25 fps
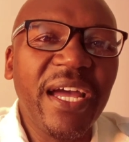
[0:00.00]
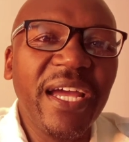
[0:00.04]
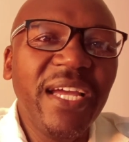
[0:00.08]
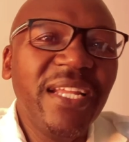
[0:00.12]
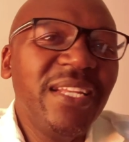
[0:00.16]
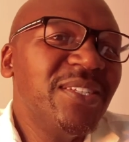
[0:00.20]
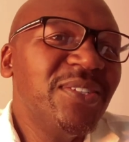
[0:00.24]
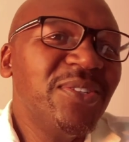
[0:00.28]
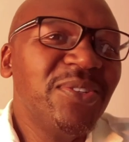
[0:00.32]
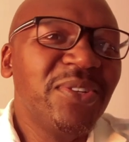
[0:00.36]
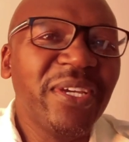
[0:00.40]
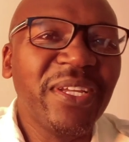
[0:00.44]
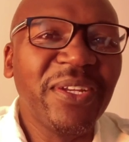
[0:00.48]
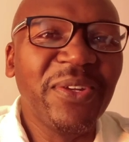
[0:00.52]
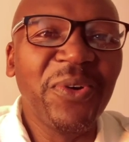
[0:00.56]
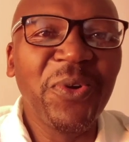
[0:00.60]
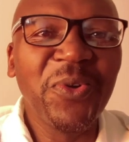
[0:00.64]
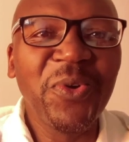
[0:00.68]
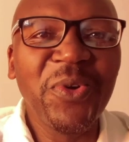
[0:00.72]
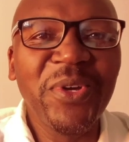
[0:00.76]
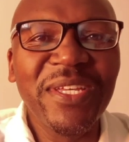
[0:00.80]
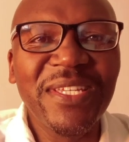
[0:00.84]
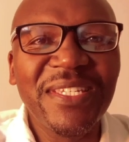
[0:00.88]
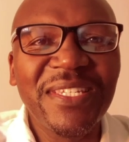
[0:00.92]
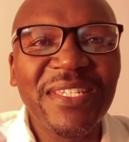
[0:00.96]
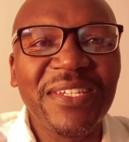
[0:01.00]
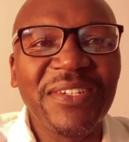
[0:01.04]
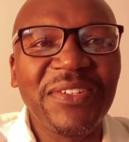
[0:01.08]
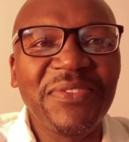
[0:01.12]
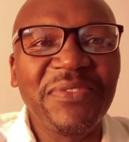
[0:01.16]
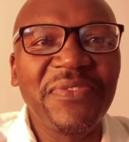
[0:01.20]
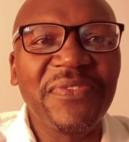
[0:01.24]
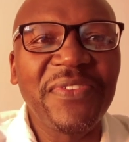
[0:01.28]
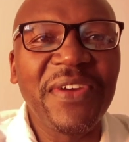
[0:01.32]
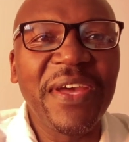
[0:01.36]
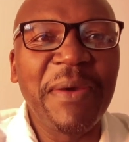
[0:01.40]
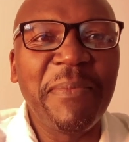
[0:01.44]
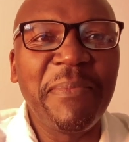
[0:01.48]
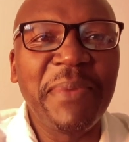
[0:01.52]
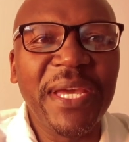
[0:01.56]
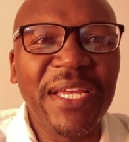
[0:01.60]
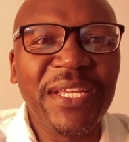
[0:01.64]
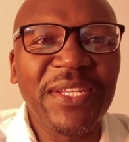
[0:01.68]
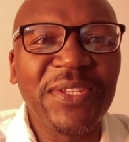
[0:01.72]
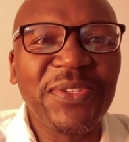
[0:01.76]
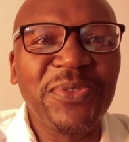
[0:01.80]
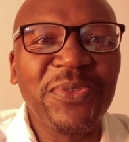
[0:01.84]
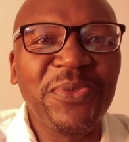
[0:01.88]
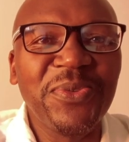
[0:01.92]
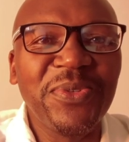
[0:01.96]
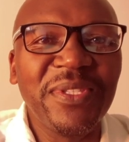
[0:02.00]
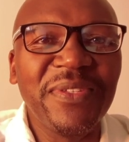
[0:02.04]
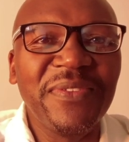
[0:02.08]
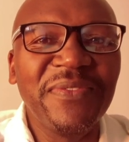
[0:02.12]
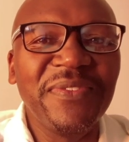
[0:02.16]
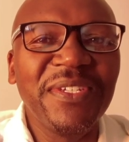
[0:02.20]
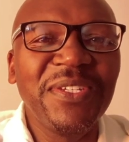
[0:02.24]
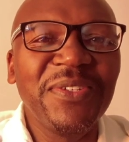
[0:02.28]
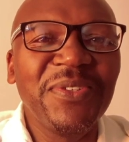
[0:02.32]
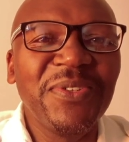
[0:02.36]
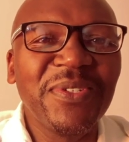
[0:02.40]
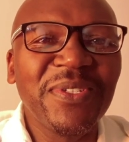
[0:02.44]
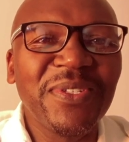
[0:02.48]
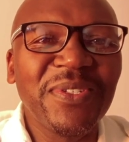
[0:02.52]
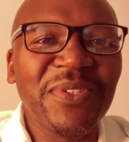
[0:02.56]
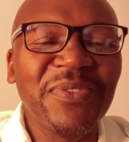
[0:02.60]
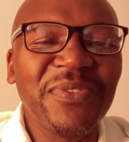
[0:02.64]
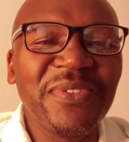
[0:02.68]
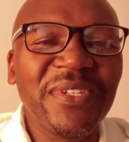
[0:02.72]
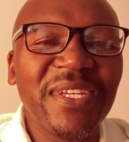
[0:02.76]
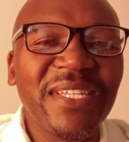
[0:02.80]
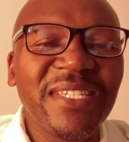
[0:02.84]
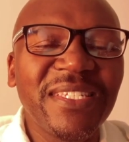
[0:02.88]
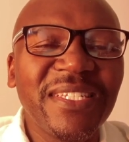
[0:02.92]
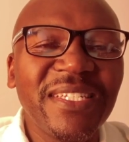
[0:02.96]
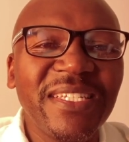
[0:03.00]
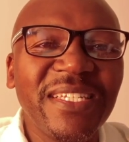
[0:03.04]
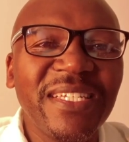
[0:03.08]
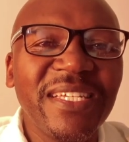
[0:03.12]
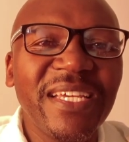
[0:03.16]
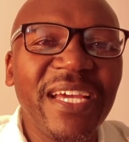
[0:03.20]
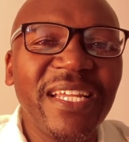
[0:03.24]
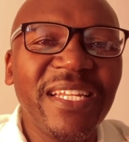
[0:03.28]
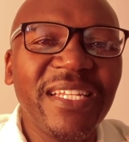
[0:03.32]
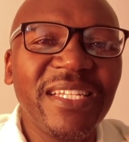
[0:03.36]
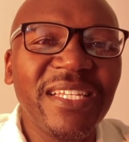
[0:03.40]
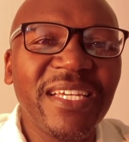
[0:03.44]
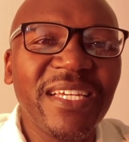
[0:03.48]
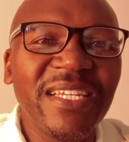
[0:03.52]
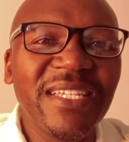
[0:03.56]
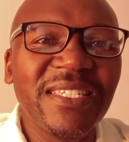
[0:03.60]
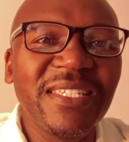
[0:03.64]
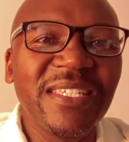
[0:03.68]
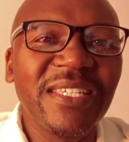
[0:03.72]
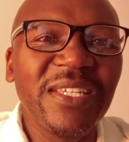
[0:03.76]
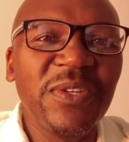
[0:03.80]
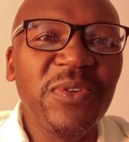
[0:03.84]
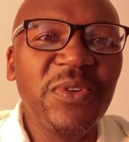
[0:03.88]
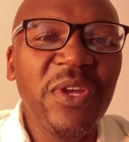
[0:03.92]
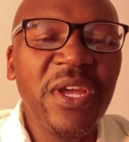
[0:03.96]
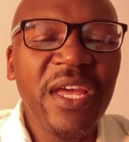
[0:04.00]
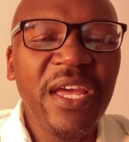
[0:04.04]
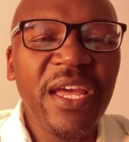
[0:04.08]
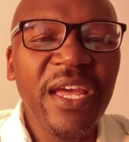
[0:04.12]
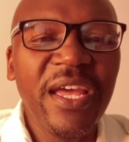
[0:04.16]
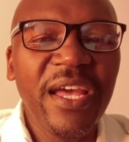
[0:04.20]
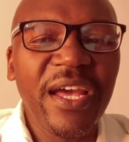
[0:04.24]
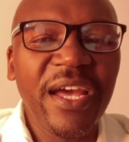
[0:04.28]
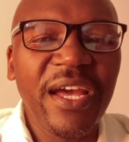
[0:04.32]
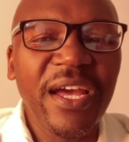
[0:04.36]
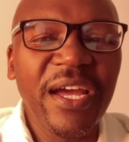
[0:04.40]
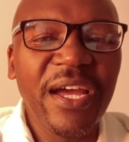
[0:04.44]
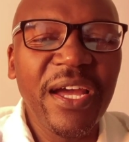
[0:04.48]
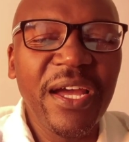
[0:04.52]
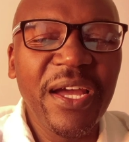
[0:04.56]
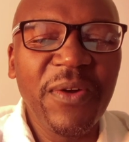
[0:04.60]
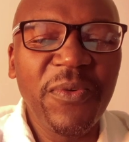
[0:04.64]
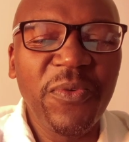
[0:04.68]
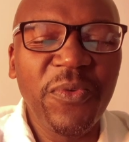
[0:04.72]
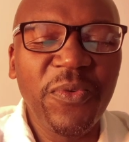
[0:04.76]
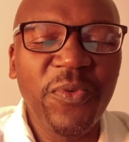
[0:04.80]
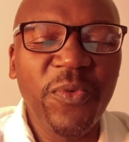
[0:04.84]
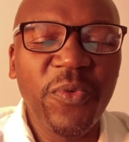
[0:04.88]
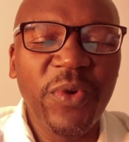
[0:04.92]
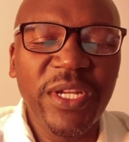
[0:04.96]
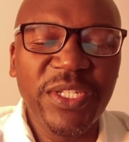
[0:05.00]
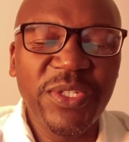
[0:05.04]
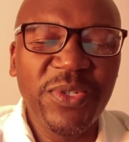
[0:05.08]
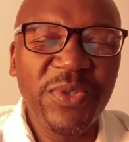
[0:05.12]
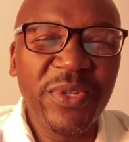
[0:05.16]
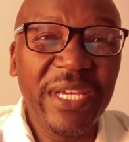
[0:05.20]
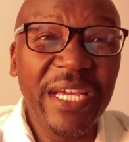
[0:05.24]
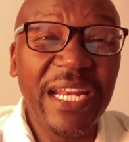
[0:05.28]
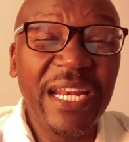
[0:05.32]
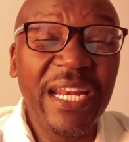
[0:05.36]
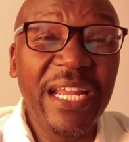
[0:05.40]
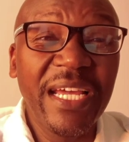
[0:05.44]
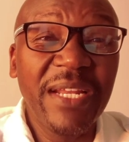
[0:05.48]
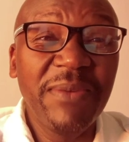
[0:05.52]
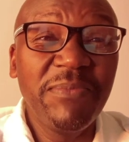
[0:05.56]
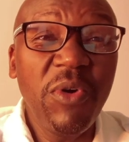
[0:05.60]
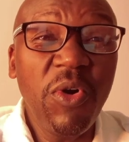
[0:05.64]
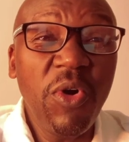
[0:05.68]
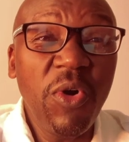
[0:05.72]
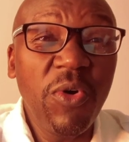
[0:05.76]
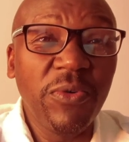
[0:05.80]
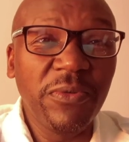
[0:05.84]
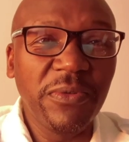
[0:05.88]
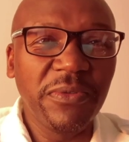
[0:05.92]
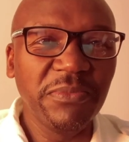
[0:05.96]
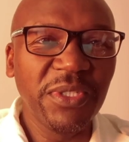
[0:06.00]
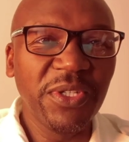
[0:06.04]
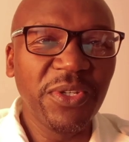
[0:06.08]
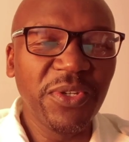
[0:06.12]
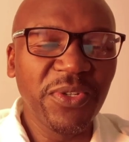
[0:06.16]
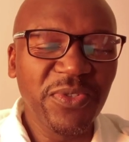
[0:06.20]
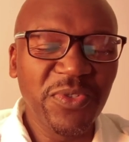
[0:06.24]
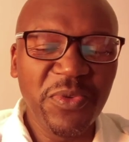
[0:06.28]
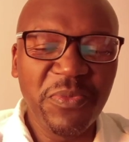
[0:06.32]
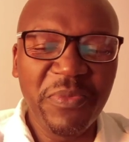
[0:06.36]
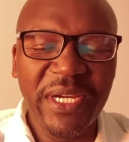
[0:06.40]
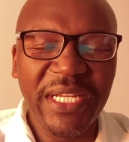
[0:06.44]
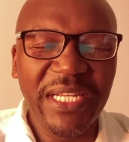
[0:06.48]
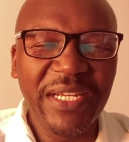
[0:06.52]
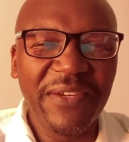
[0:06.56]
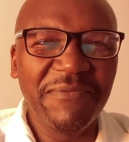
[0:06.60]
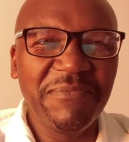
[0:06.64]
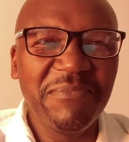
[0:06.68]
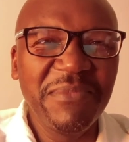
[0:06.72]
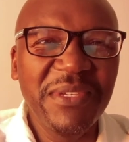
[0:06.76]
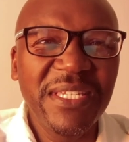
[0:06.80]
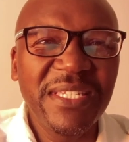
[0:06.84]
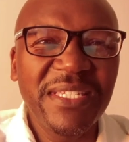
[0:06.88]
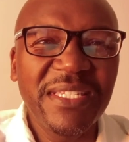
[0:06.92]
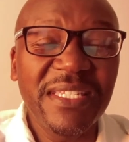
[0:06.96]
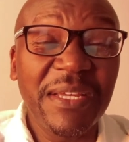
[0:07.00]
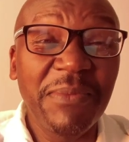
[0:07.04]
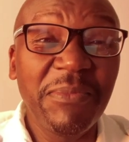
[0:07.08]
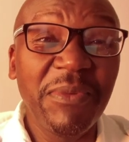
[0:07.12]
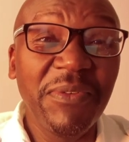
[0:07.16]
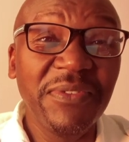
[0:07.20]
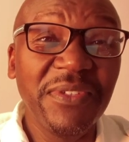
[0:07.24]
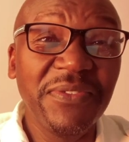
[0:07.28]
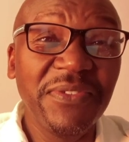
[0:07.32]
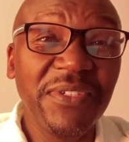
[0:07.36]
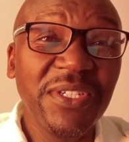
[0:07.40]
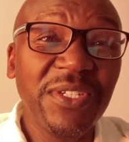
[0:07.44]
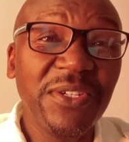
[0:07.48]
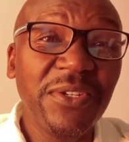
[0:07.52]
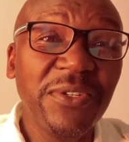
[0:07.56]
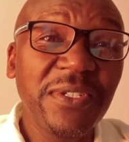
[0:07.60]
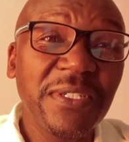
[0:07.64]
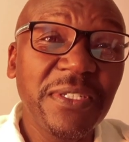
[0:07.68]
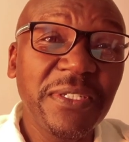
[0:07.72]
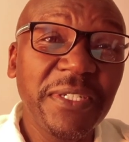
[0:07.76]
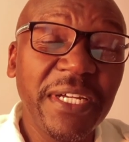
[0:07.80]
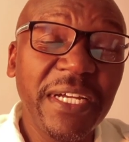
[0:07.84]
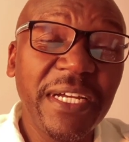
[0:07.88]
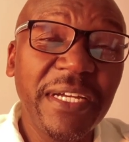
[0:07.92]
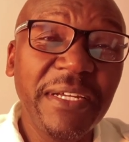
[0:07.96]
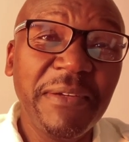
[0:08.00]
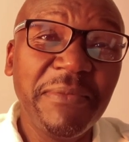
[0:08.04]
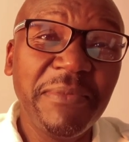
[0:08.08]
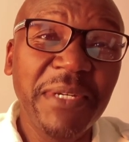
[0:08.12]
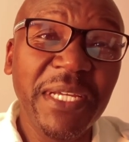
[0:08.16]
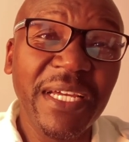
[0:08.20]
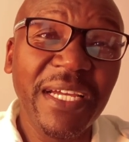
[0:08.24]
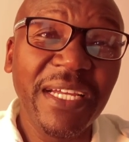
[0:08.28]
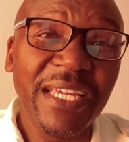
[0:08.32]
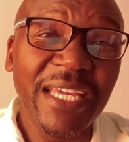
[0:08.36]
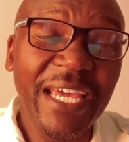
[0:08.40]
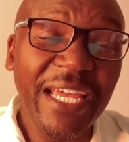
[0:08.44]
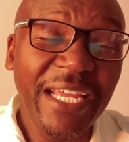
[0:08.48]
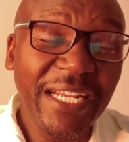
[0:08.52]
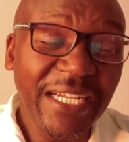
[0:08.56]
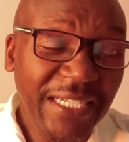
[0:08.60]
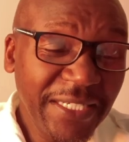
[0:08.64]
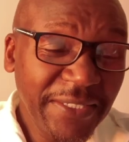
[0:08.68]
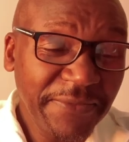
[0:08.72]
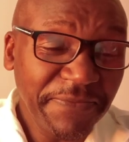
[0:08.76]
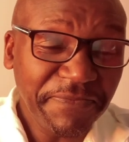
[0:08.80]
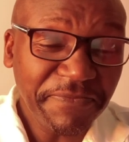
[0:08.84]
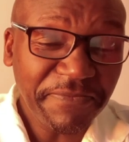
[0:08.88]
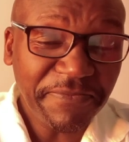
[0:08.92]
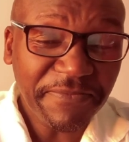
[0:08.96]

And you can always refer back to the videos, obviously, and uh, see what you can learn more because you might have missed some of the videos that I can